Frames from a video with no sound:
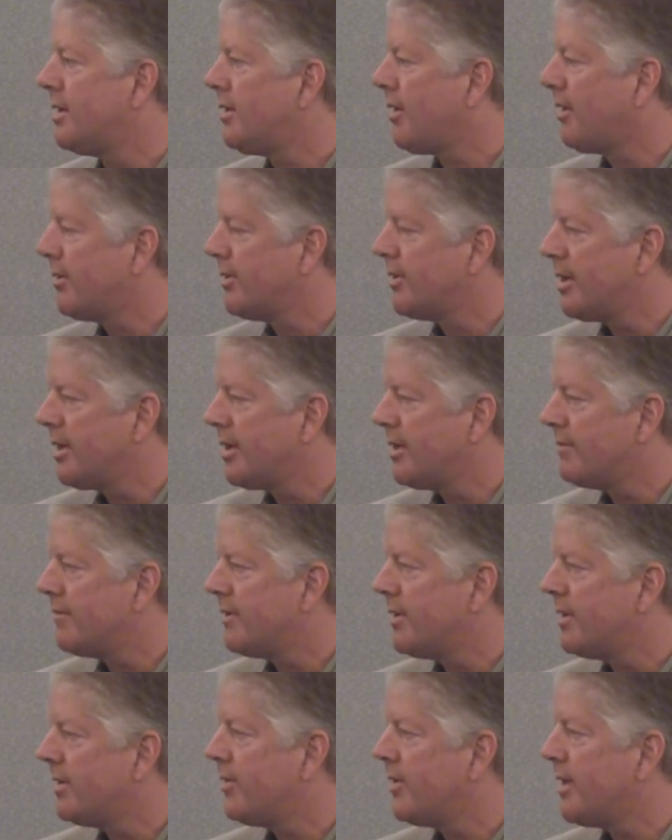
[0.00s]
hardening of
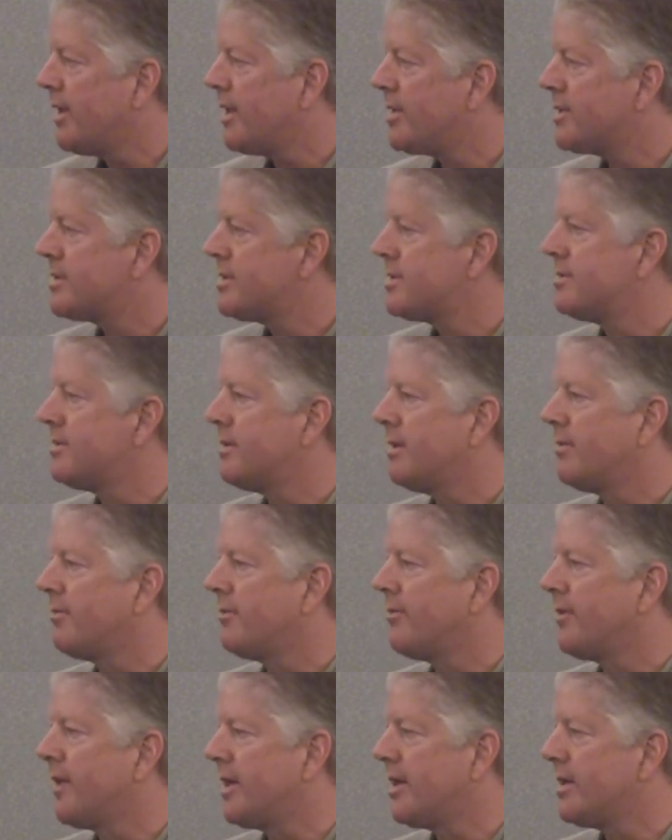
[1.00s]
the OS,
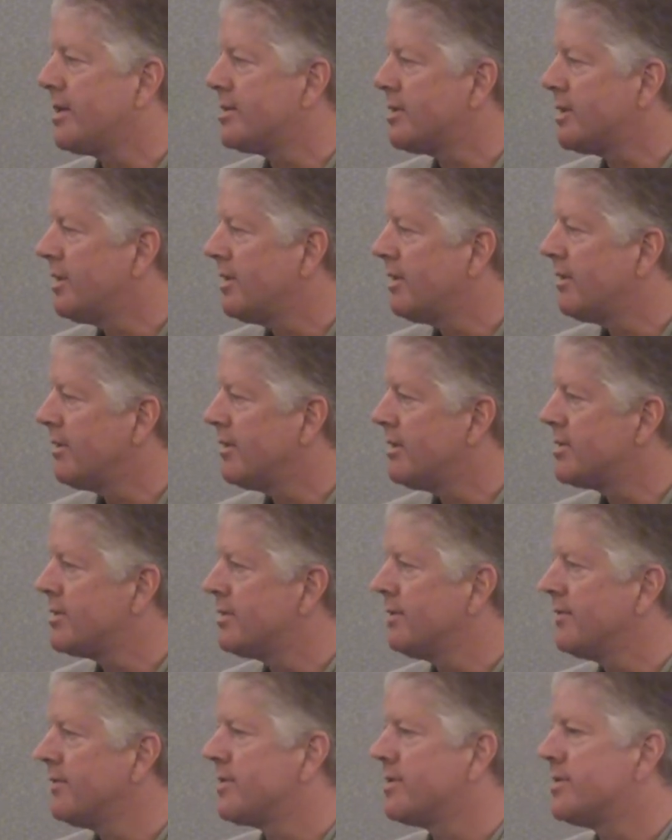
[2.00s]
providing security
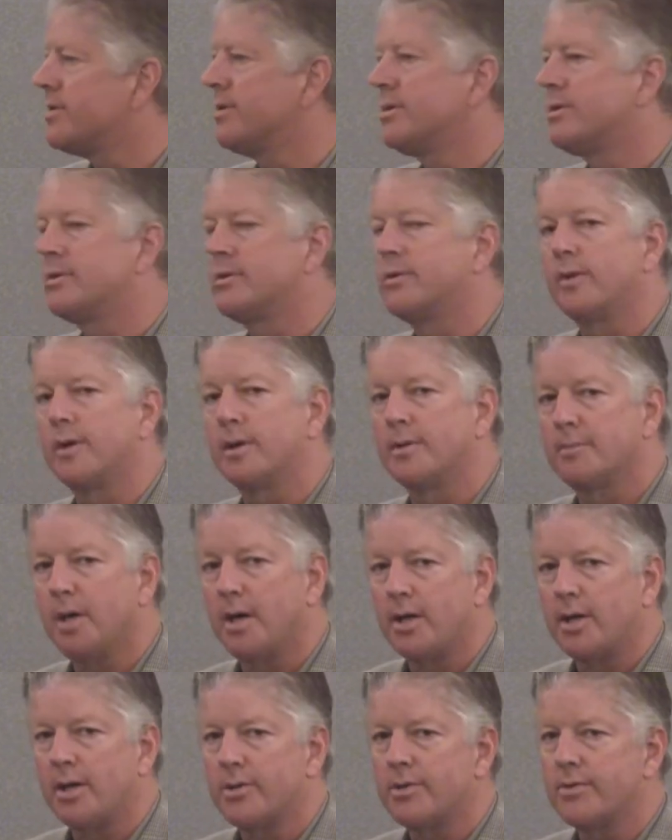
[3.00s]
services, doing
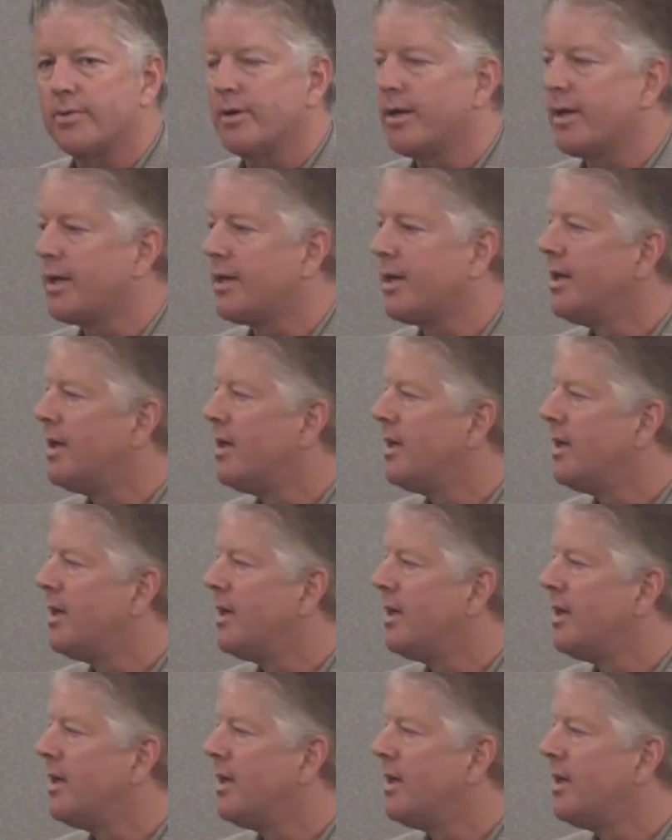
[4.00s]
monitoring,